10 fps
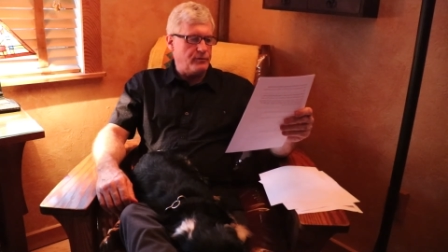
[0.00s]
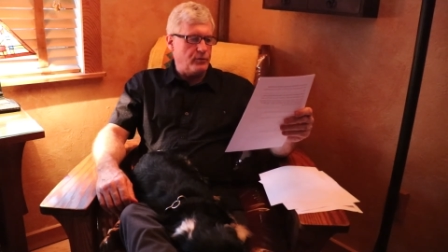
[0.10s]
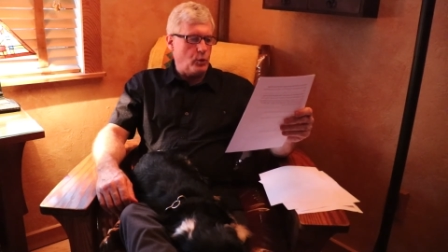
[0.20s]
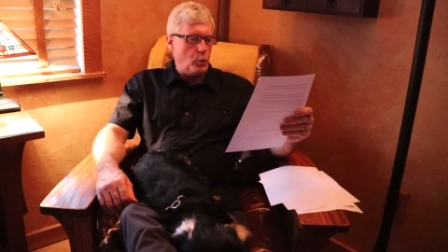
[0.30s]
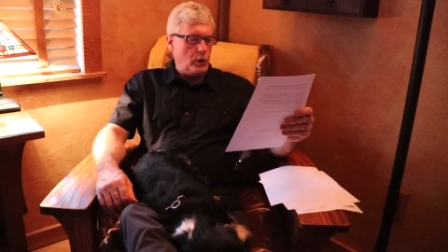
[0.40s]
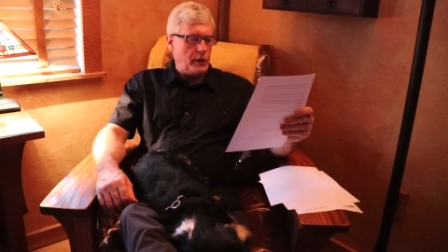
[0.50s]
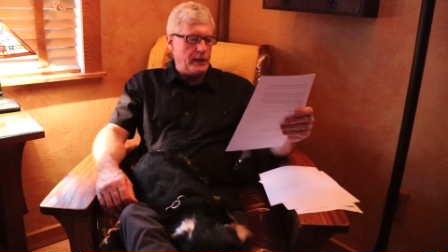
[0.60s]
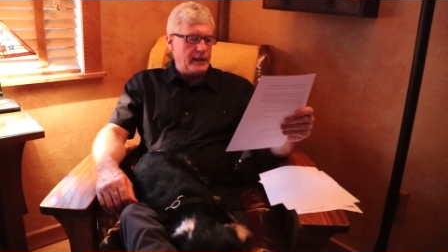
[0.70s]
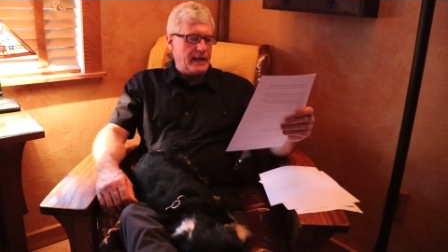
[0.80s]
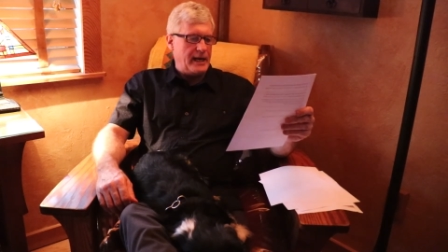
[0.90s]
and for the
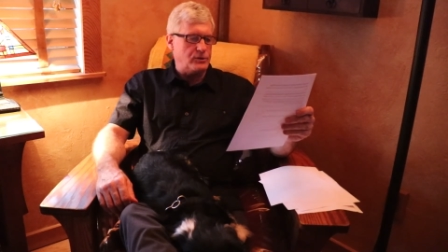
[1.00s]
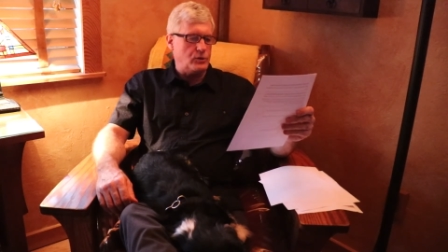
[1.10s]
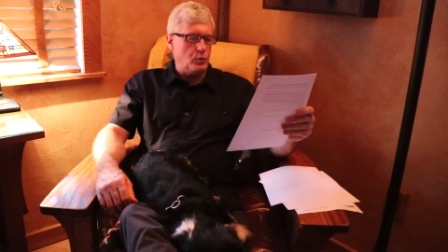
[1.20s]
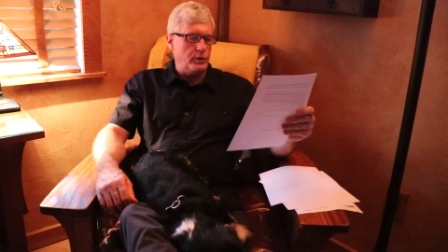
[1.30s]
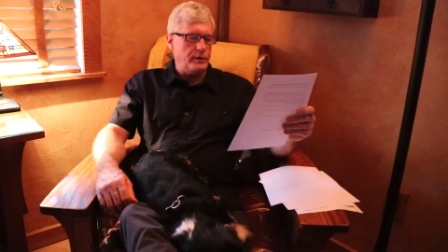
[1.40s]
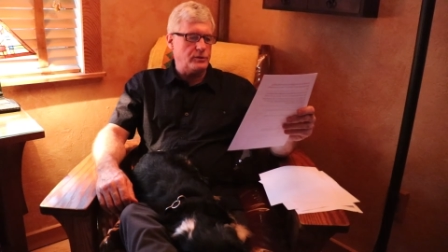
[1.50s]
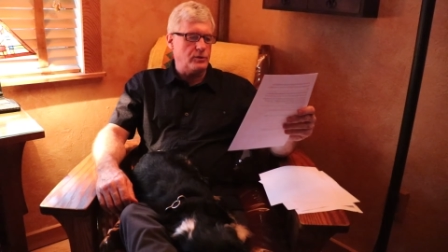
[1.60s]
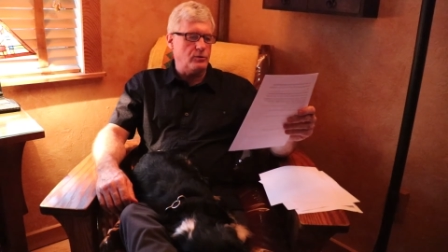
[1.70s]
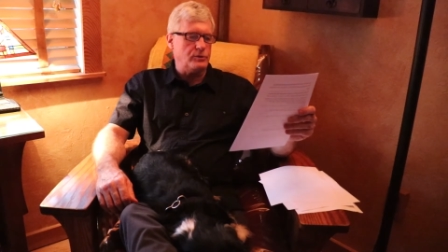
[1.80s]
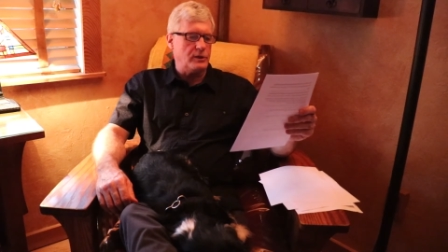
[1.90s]
willing and not so willing
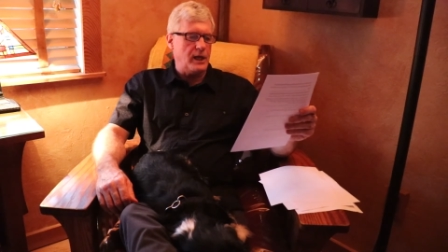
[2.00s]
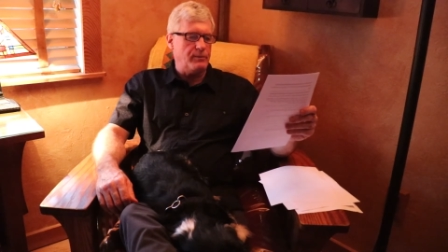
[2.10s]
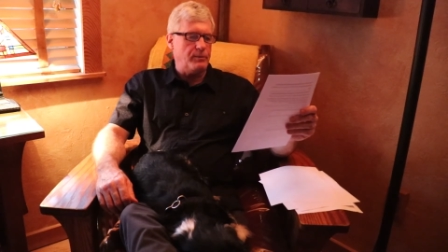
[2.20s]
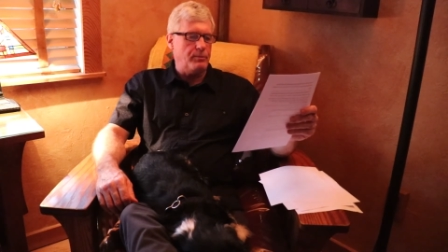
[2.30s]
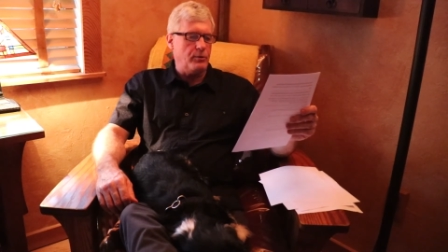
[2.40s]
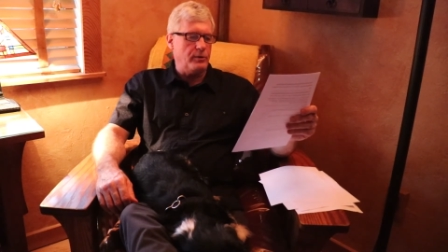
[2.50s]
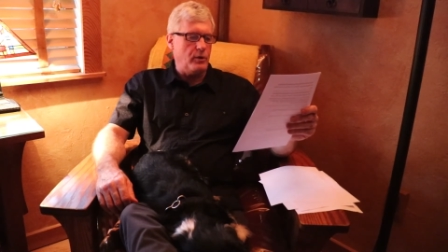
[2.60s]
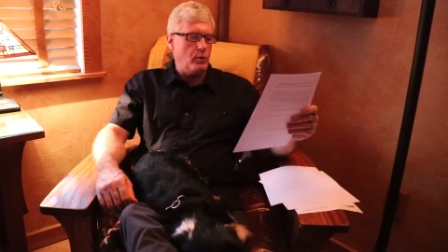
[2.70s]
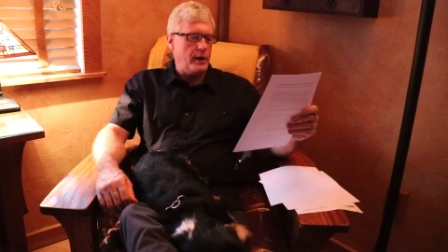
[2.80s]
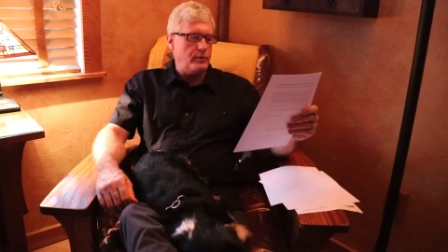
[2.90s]
souls to climb aboard,
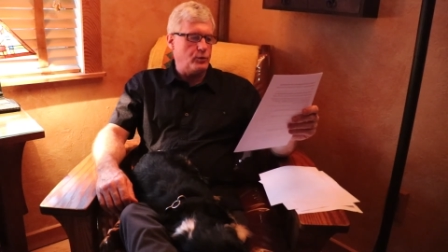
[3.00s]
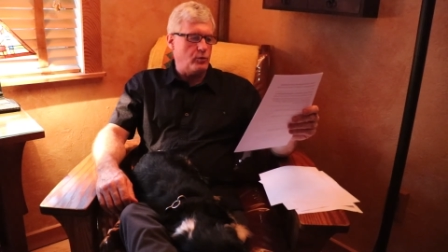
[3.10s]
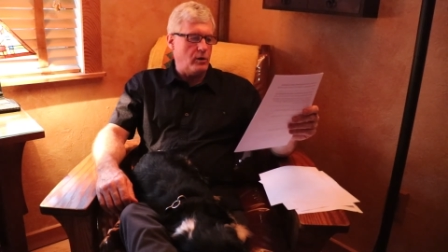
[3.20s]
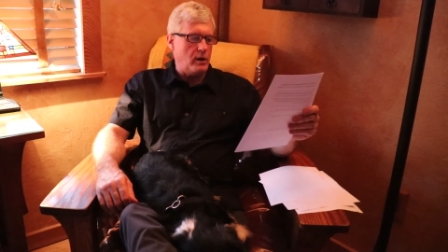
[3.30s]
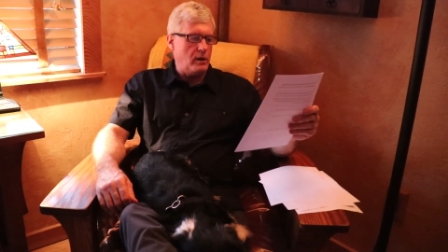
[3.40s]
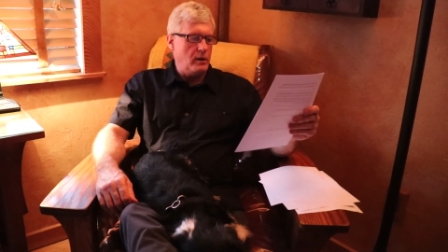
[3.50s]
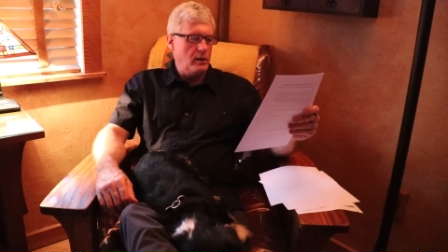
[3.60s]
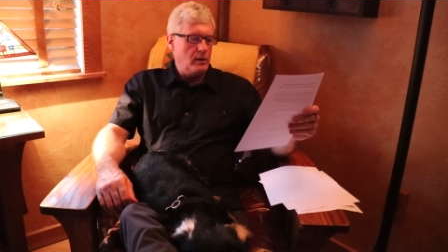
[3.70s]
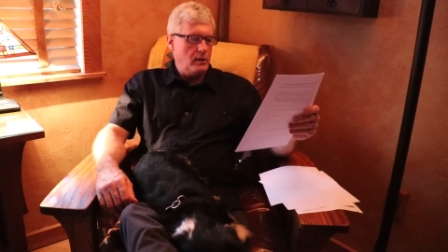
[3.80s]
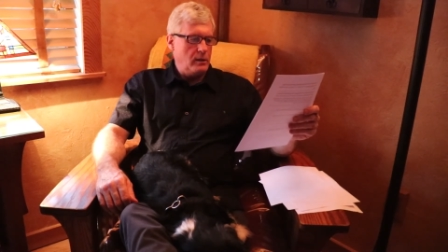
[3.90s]
I waited to all,
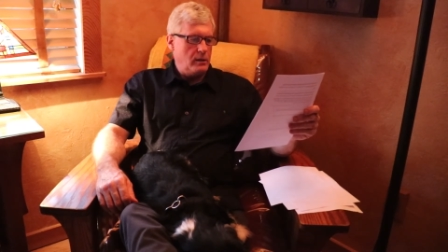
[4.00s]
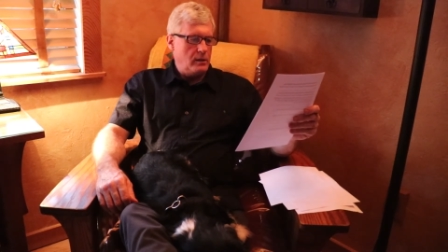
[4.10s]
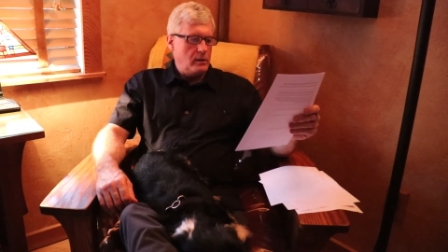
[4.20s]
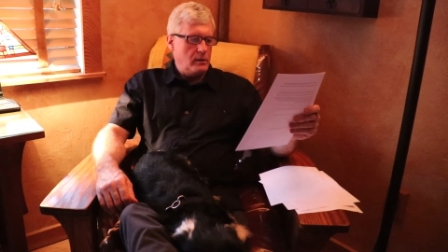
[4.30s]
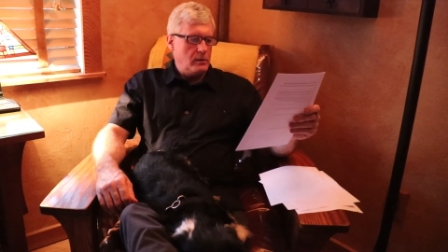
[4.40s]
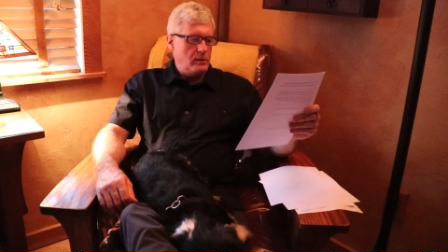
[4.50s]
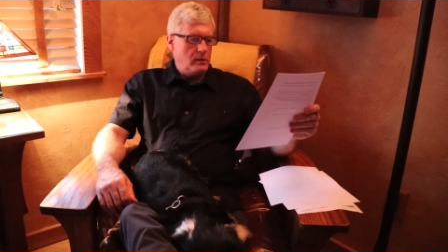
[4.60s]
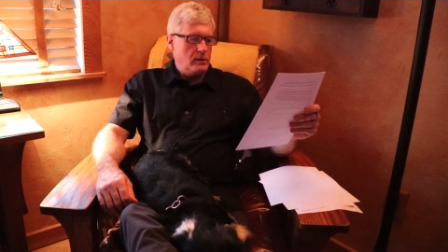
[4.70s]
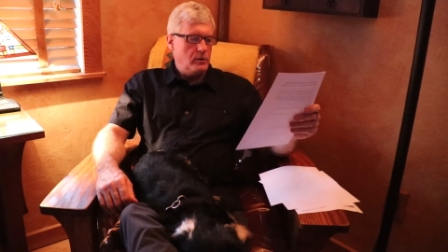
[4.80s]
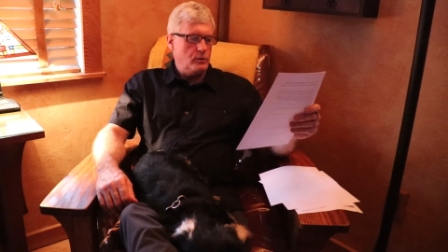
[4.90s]

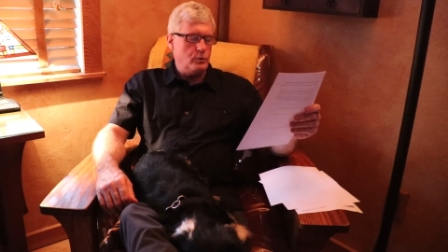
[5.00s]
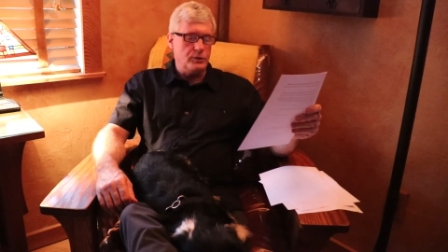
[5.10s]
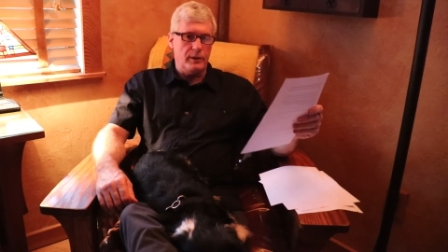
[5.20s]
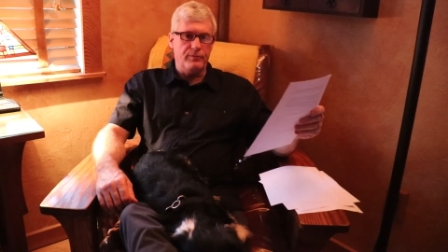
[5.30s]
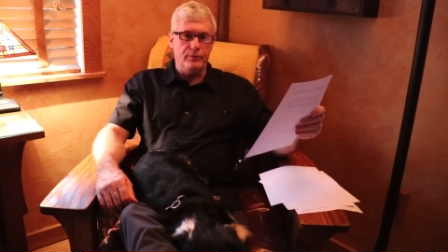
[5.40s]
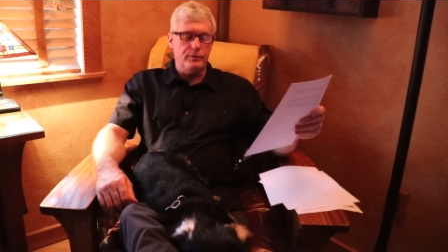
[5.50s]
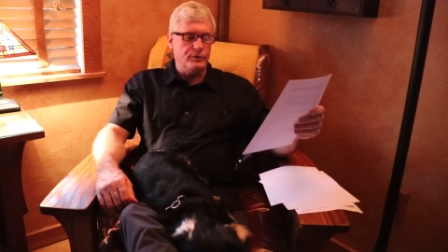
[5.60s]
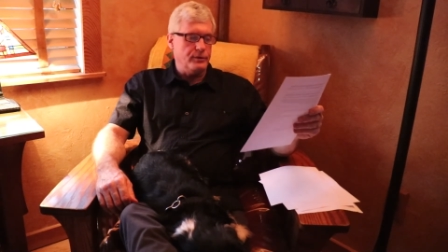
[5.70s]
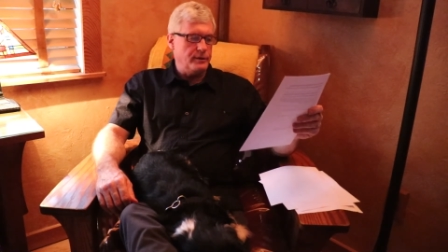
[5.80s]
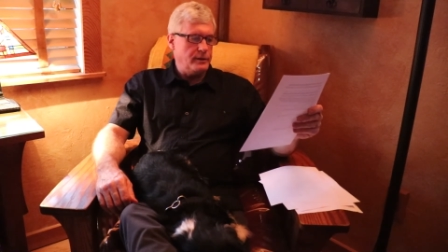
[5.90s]
and who was up for the
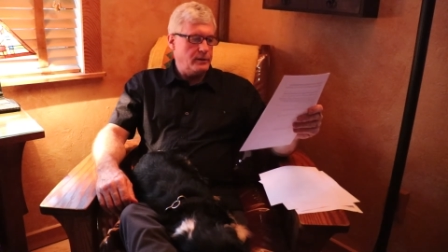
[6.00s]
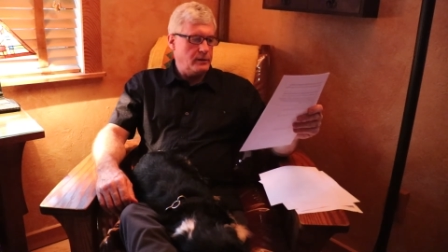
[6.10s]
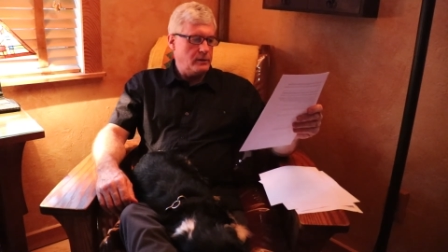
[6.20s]
journey.